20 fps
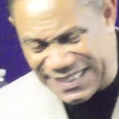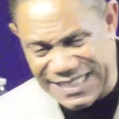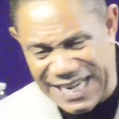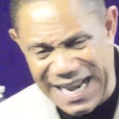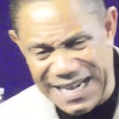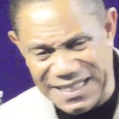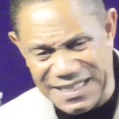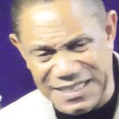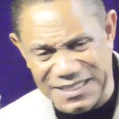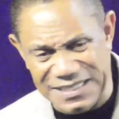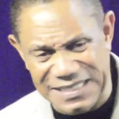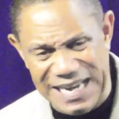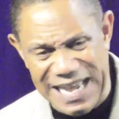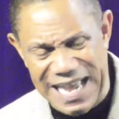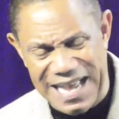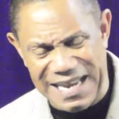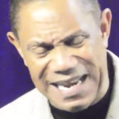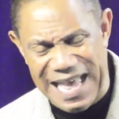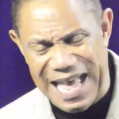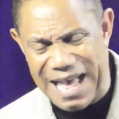Take this
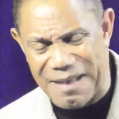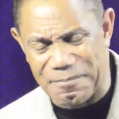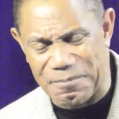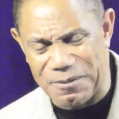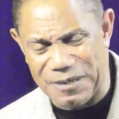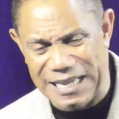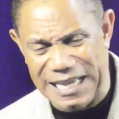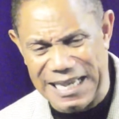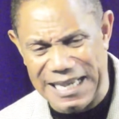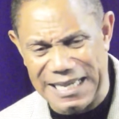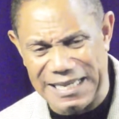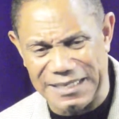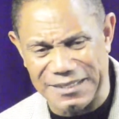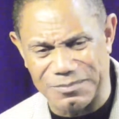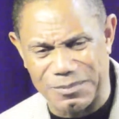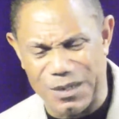nail out, please."